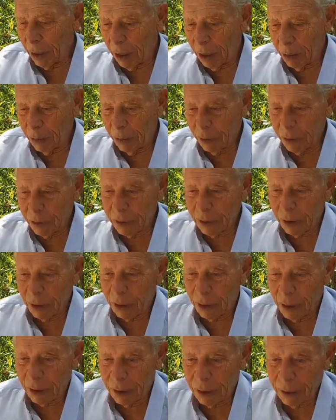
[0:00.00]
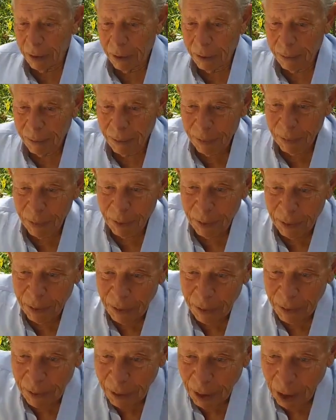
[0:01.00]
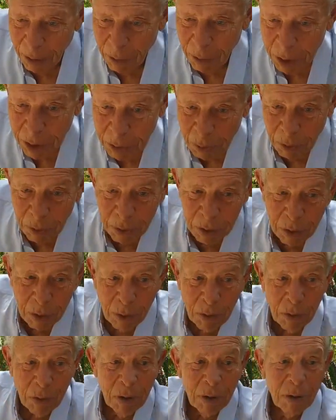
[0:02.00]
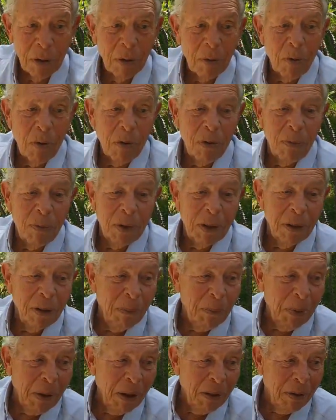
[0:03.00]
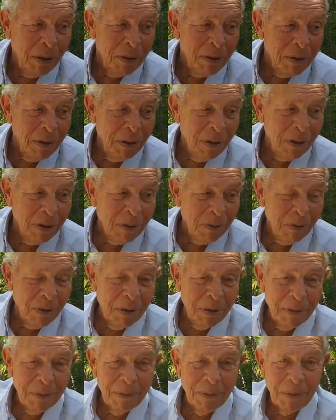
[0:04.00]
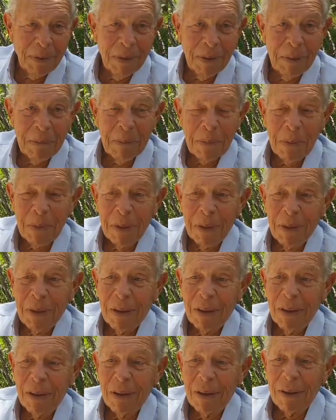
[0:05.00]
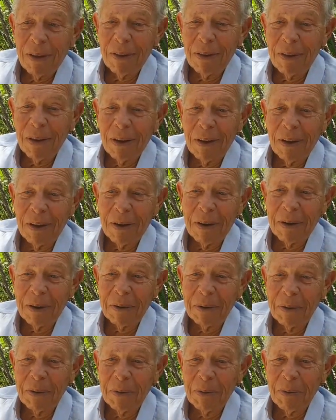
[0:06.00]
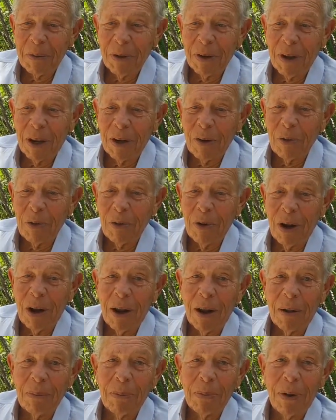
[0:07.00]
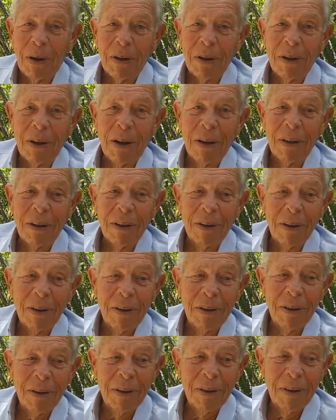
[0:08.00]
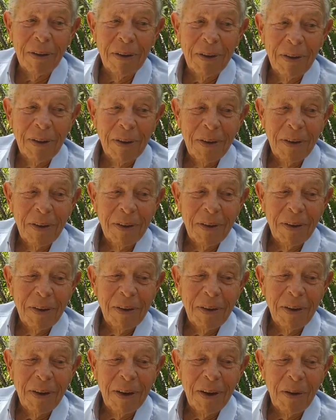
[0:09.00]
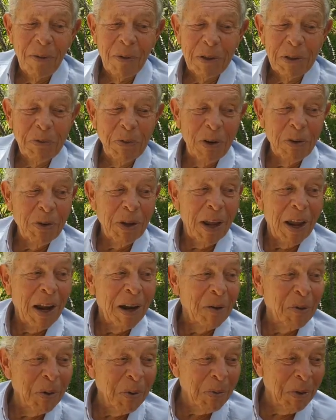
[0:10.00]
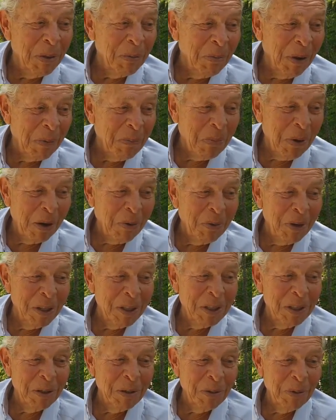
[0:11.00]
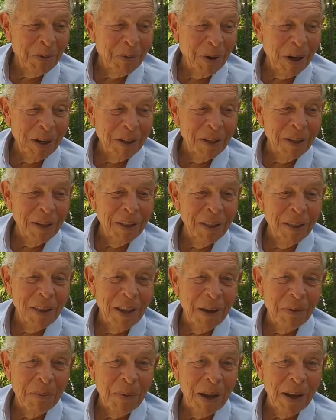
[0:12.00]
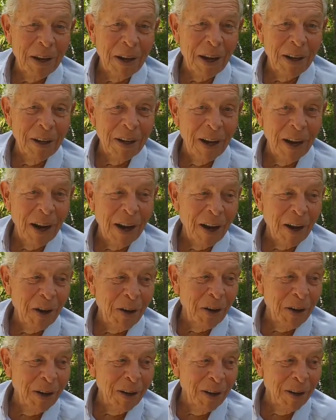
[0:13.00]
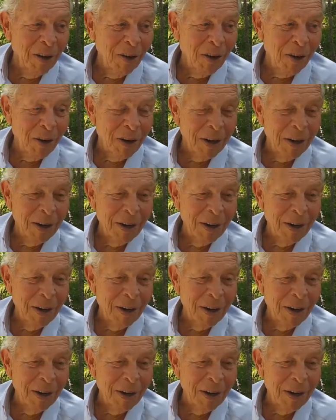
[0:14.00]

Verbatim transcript: I was, uh, I was born during the War of Independence in Israel. And uh, when I grew up, I, I, I, was very angry with my parents. Why didn't they make Aliyah earlier or